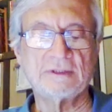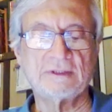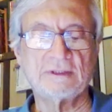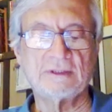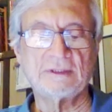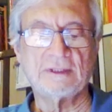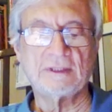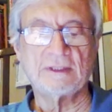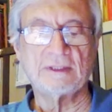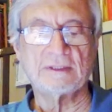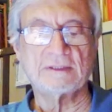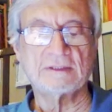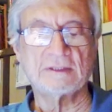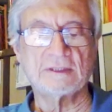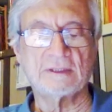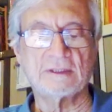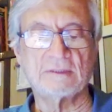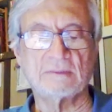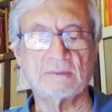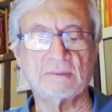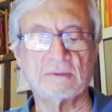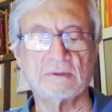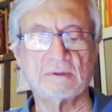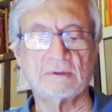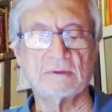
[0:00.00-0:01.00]
in the exam,
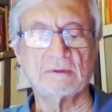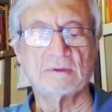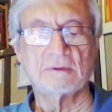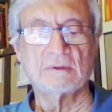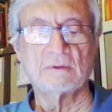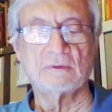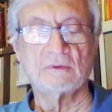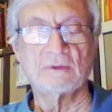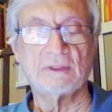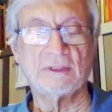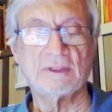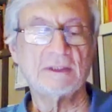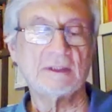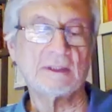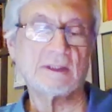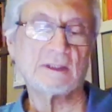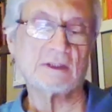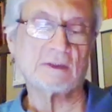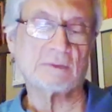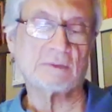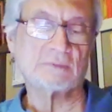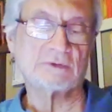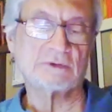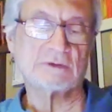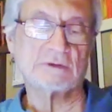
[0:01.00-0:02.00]
but that
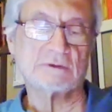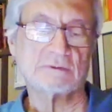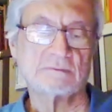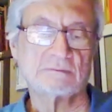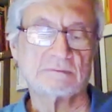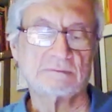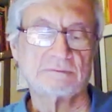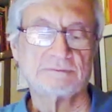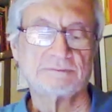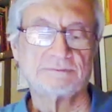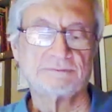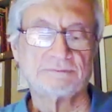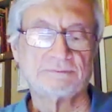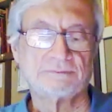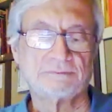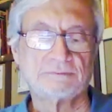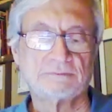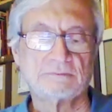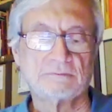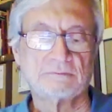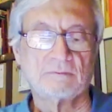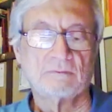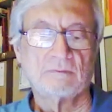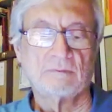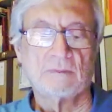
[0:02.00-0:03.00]
helps.
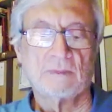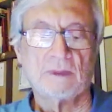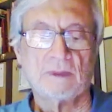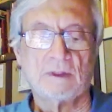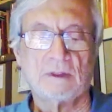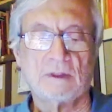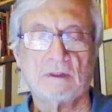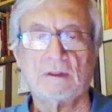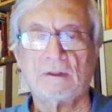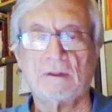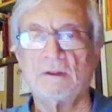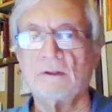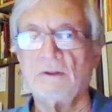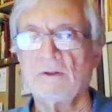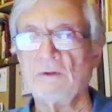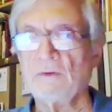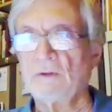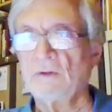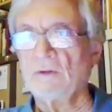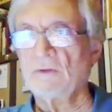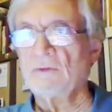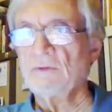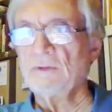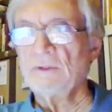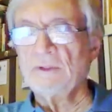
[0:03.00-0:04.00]
You
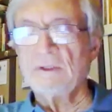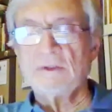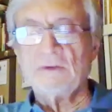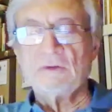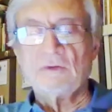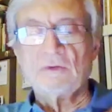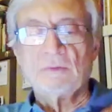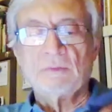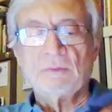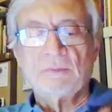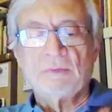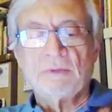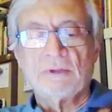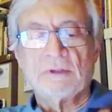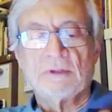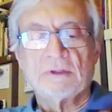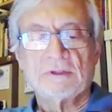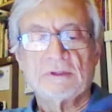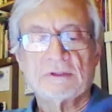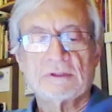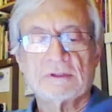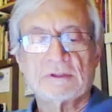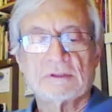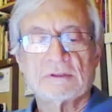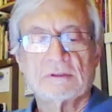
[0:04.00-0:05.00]
don't need to
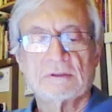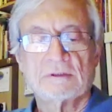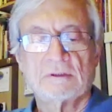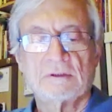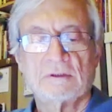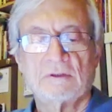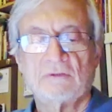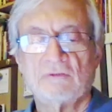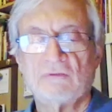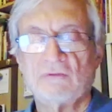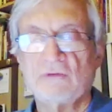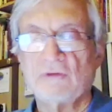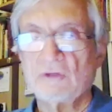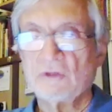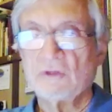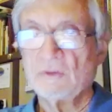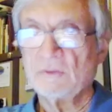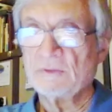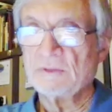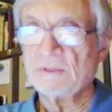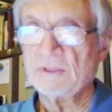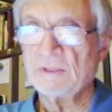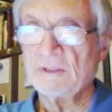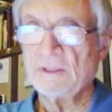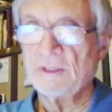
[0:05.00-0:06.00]
parse
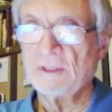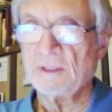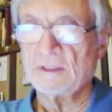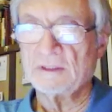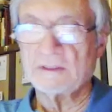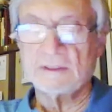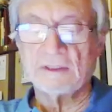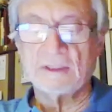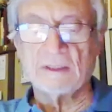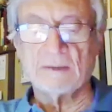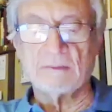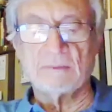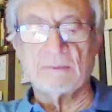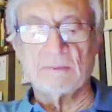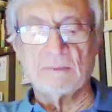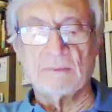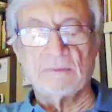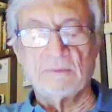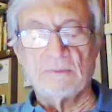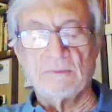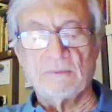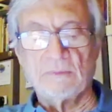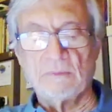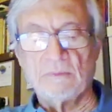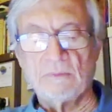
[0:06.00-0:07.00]
verbs in the exam.
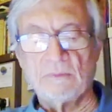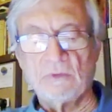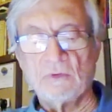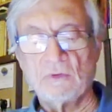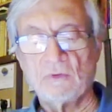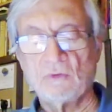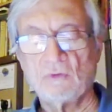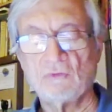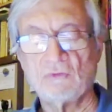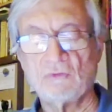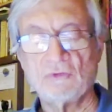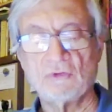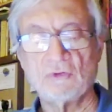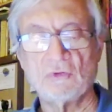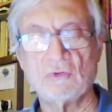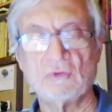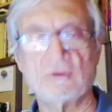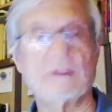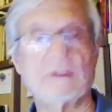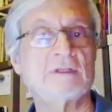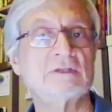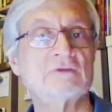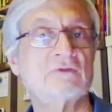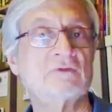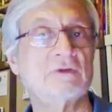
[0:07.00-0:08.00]
You're off the hook.
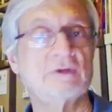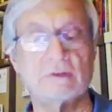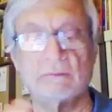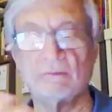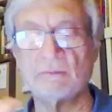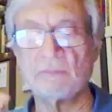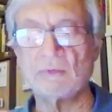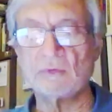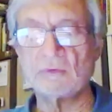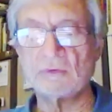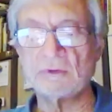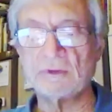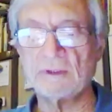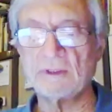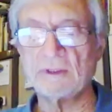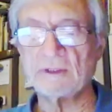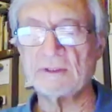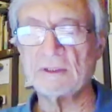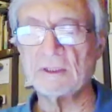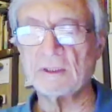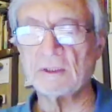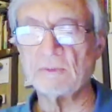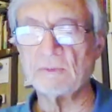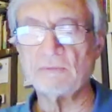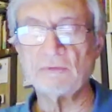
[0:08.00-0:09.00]
That's very important. That's
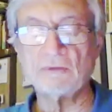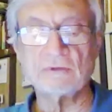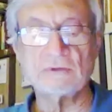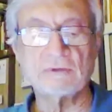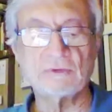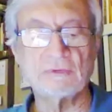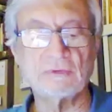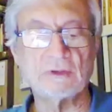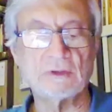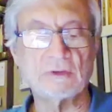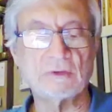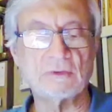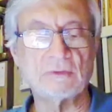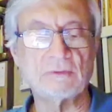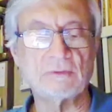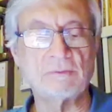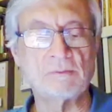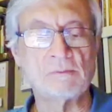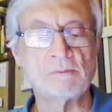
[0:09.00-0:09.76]
helpful to know.